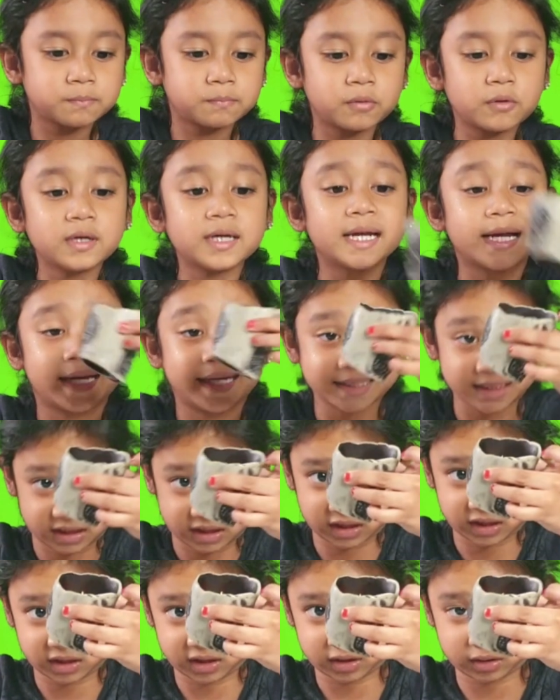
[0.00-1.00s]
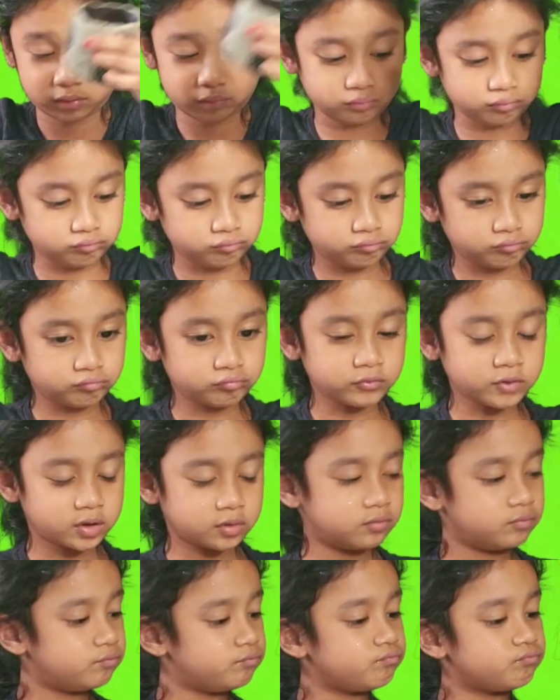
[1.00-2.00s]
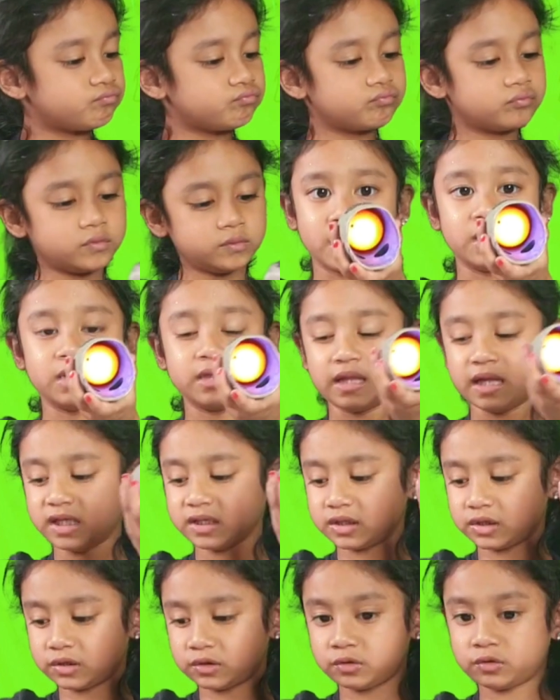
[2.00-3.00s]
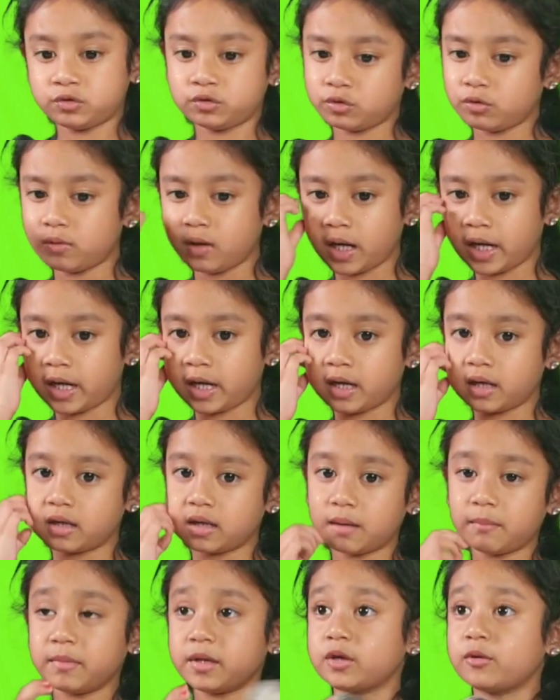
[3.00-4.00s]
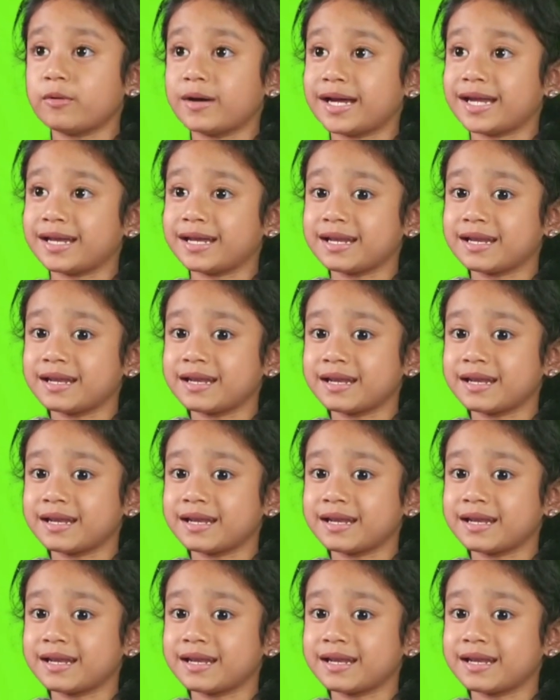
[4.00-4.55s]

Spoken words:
to put this. Let's do it. Let me do it.